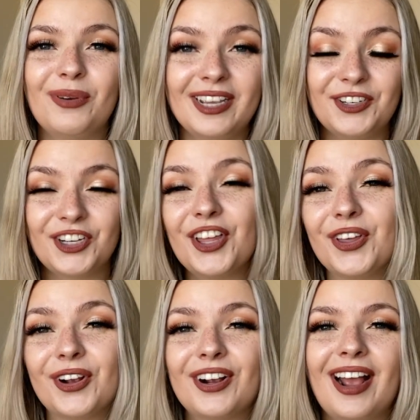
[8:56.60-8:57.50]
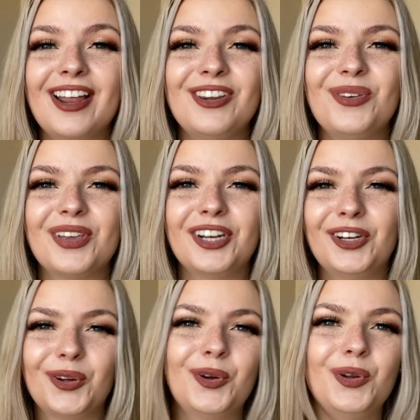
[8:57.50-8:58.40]
each other and you can
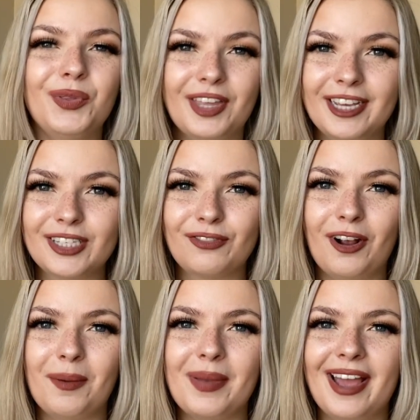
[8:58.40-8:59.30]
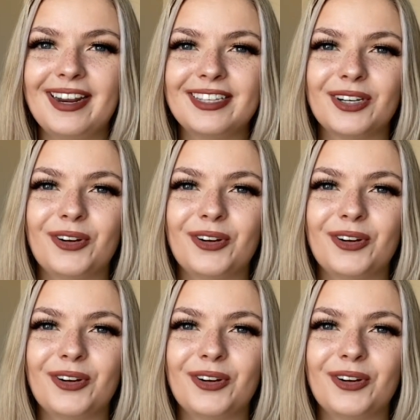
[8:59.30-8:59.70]
learn new things from, and it's a